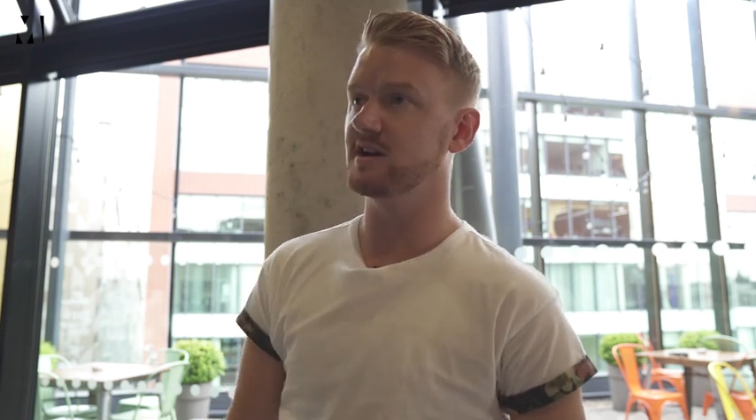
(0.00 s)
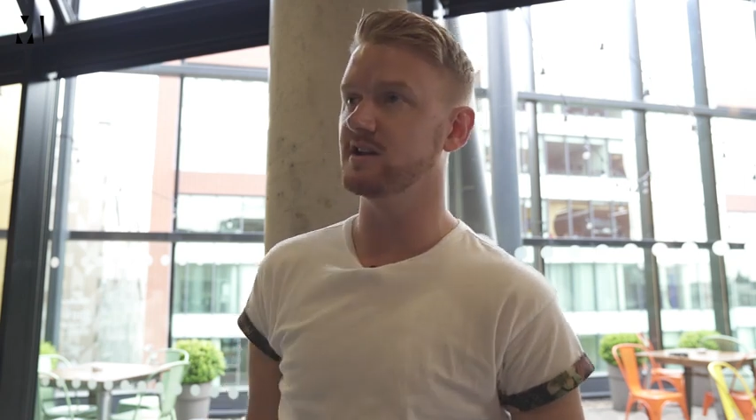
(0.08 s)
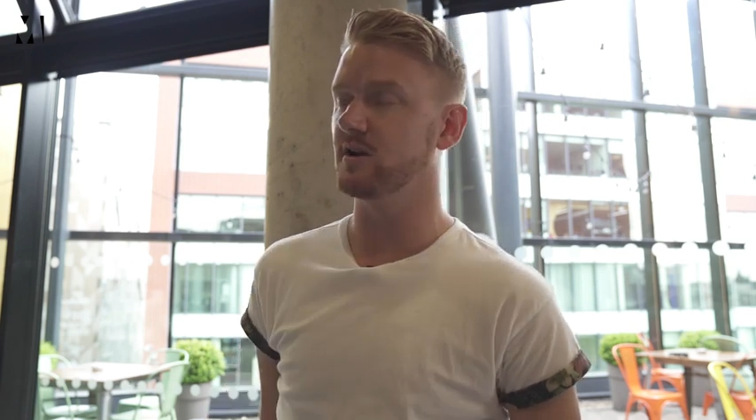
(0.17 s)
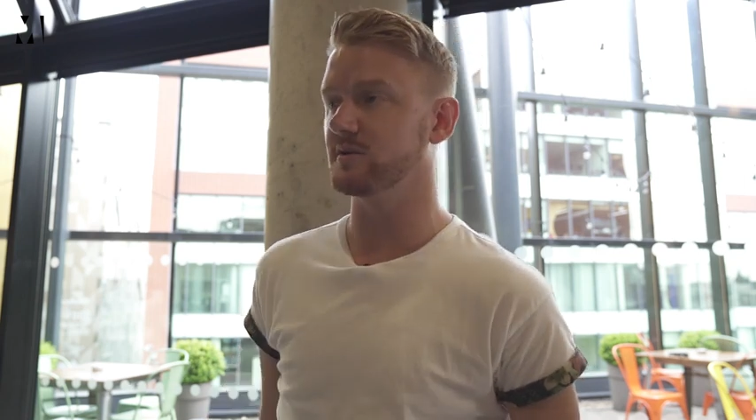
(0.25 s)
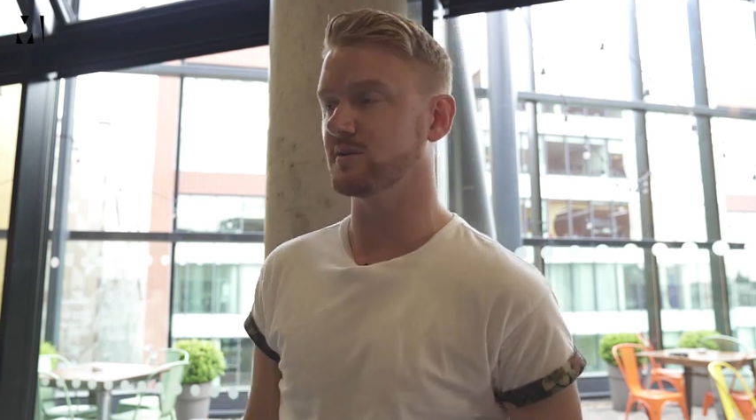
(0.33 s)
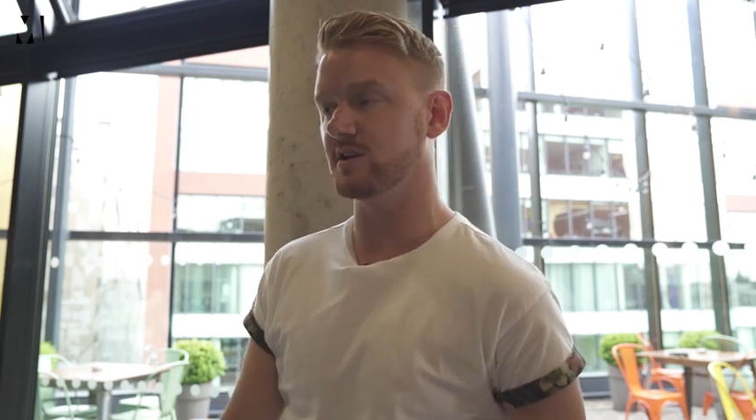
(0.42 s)
you
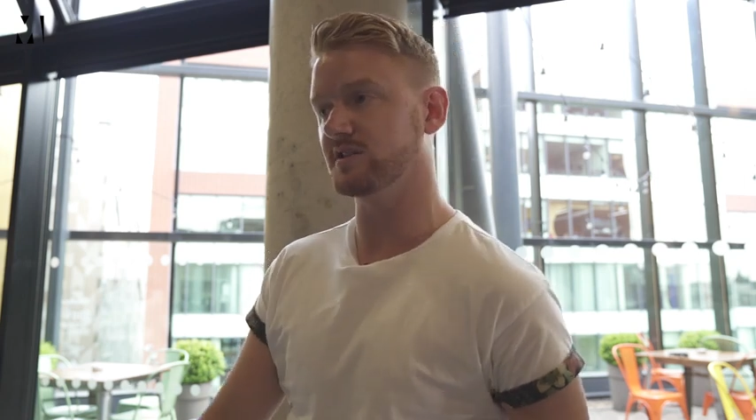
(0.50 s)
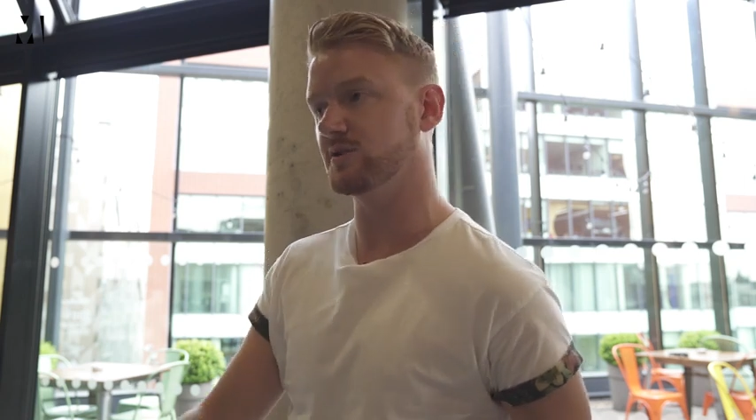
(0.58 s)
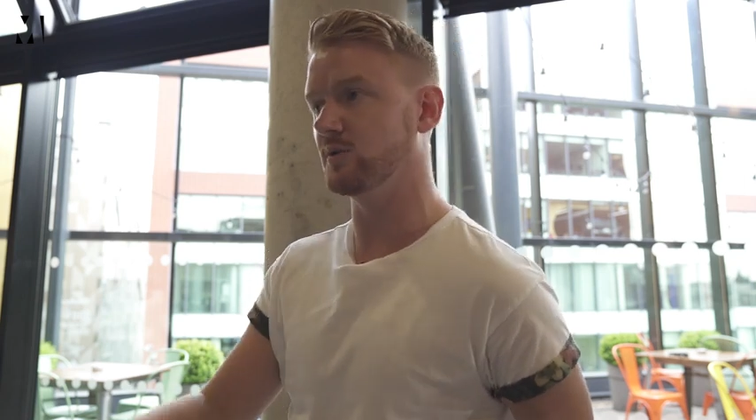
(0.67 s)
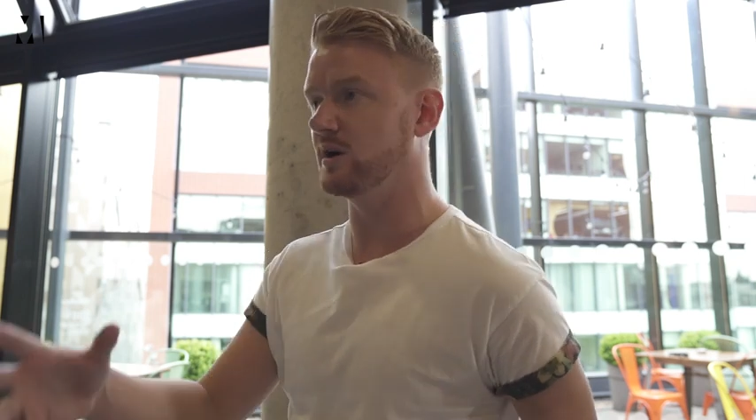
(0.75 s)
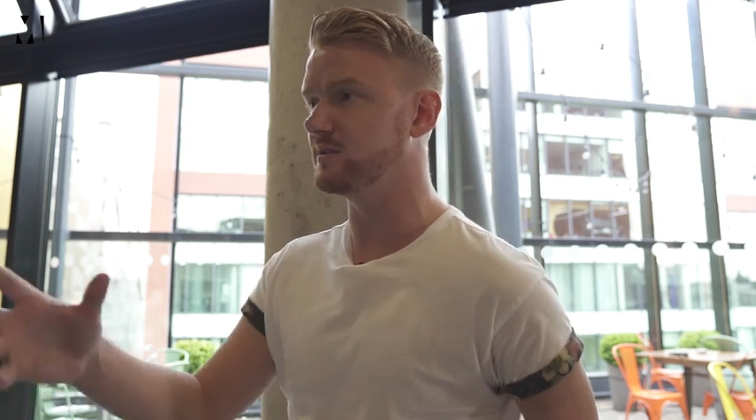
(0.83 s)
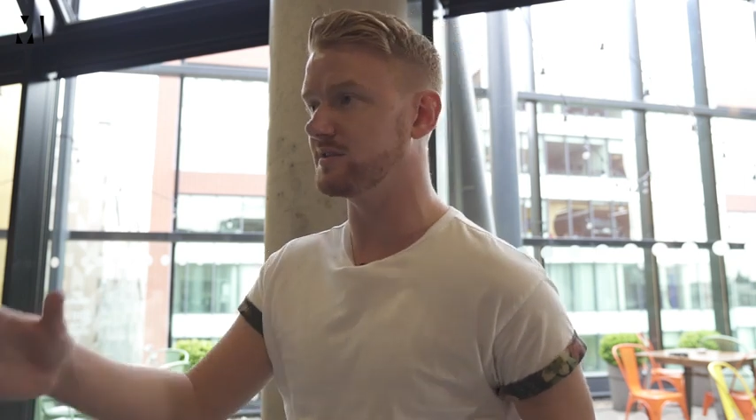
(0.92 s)
know
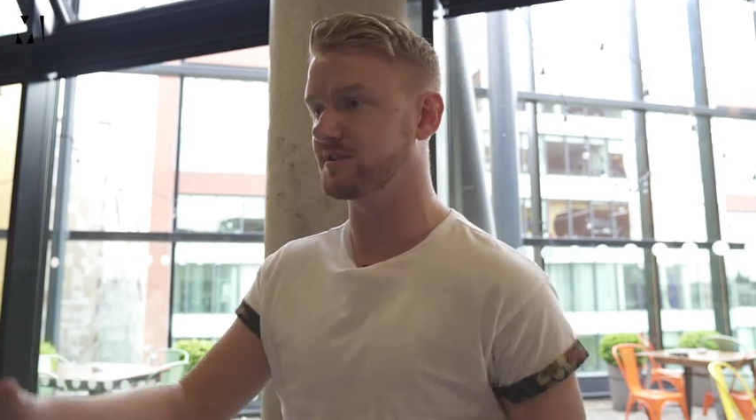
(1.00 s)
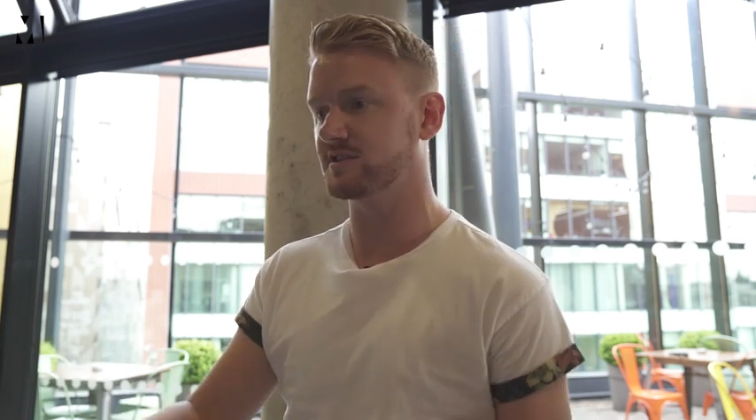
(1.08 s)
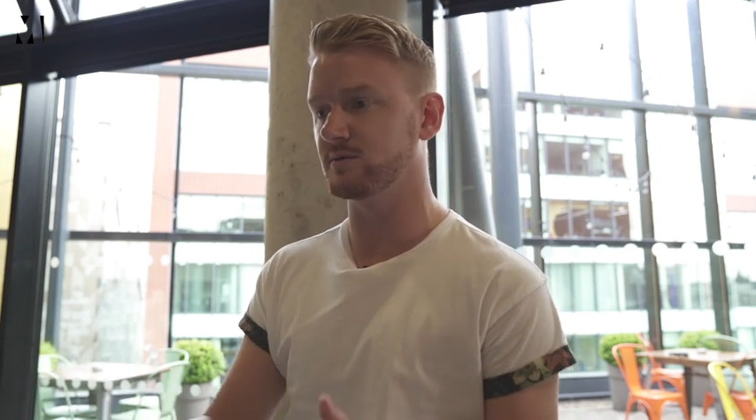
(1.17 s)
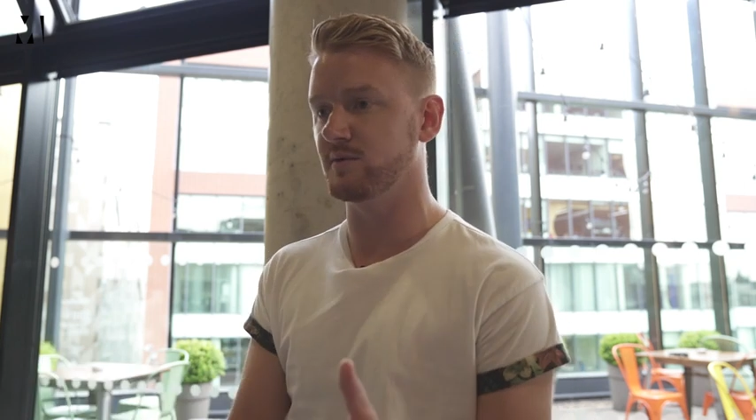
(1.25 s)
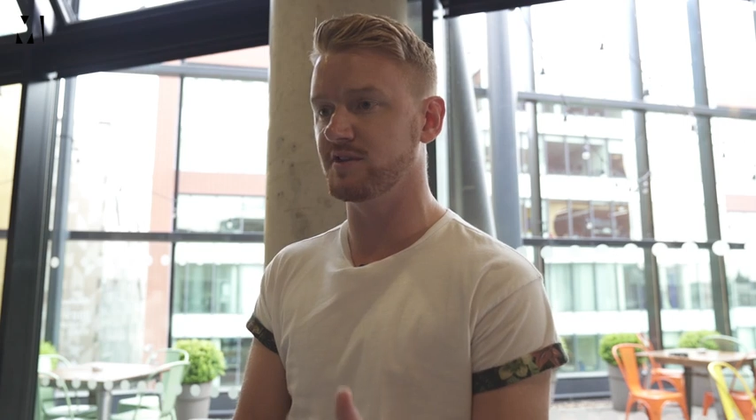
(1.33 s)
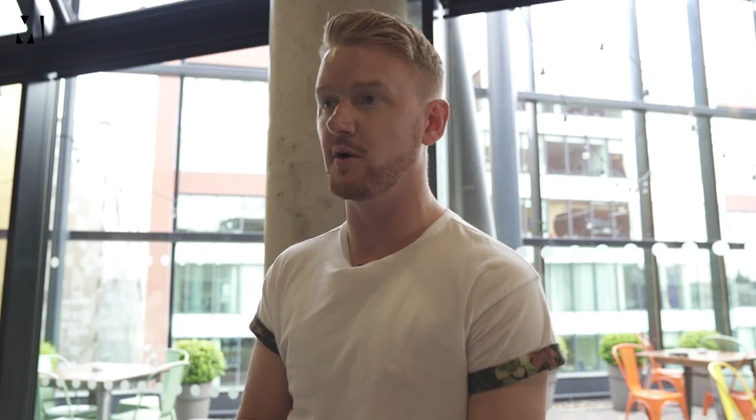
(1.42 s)
to work with
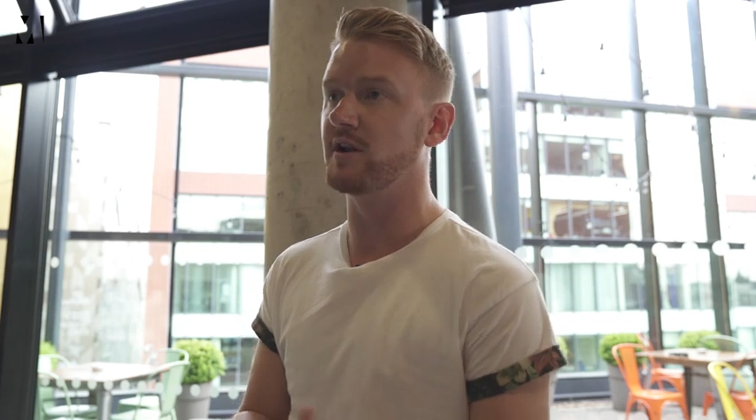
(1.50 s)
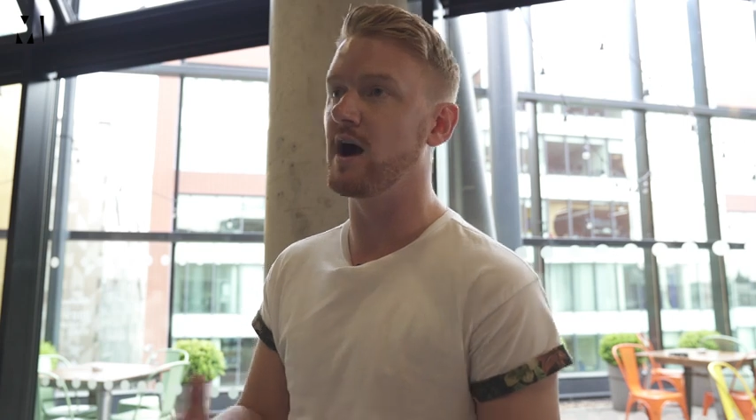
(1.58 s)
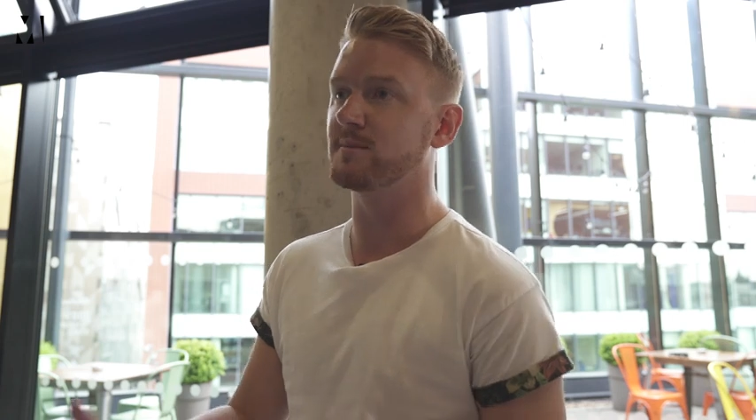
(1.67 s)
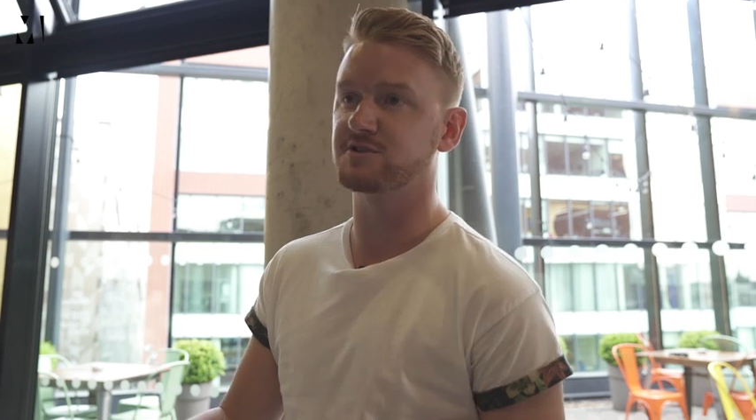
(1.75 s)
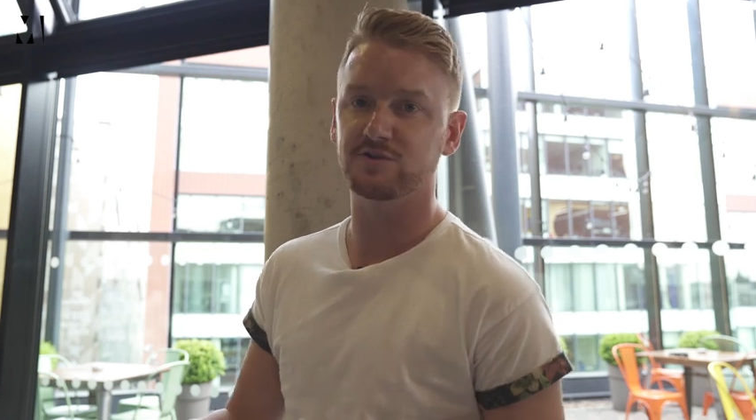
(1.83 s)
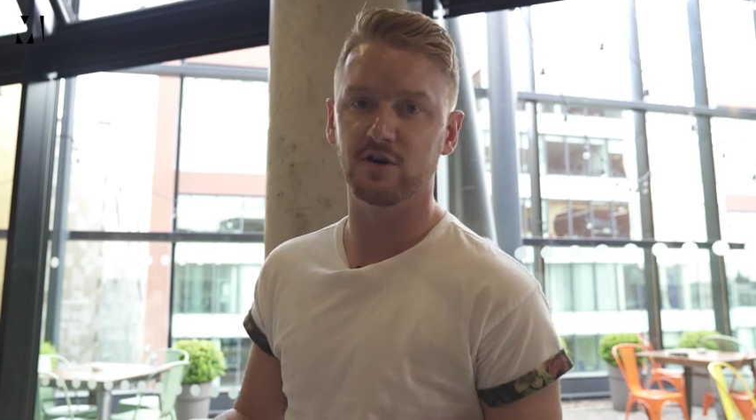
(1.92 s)
to work with Owen
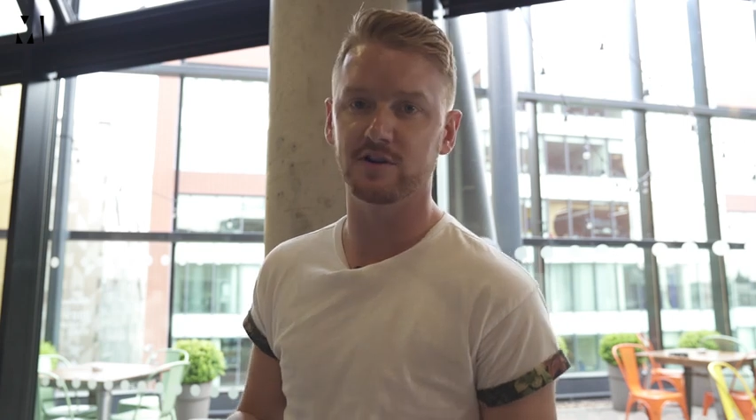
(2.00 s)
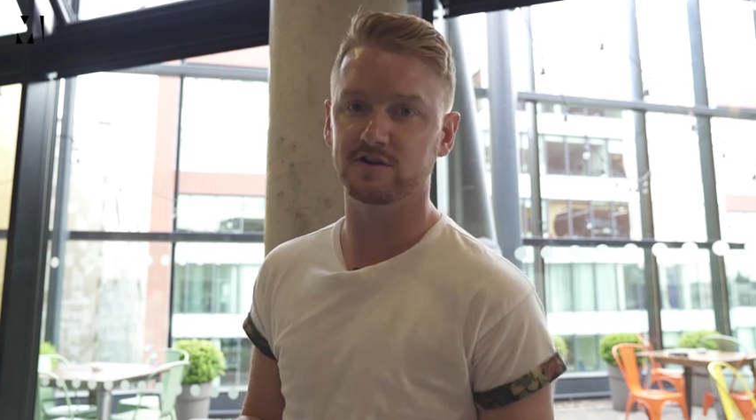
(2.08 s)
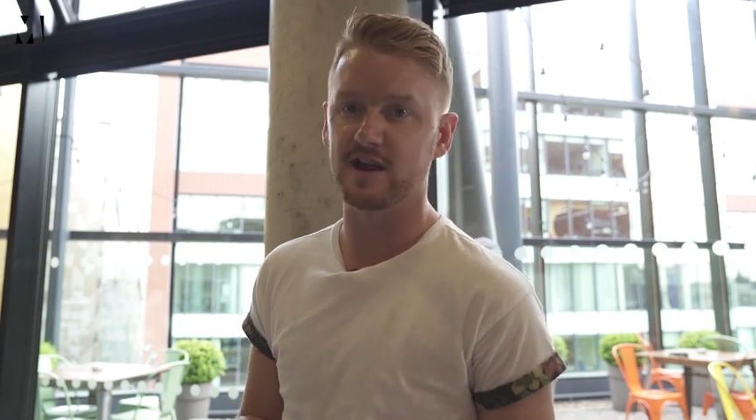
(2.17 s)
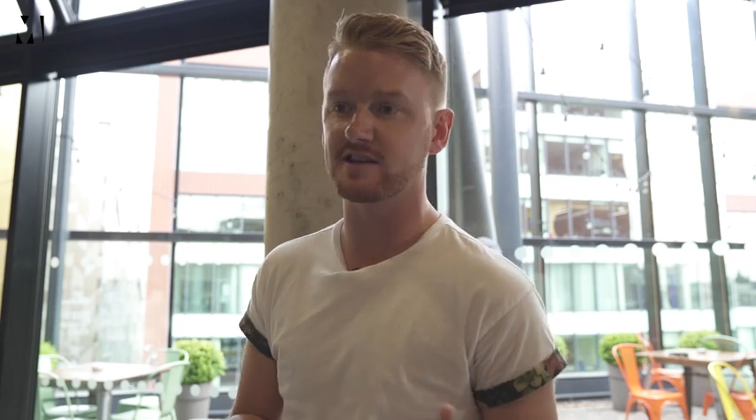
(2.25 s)
Armstrong and,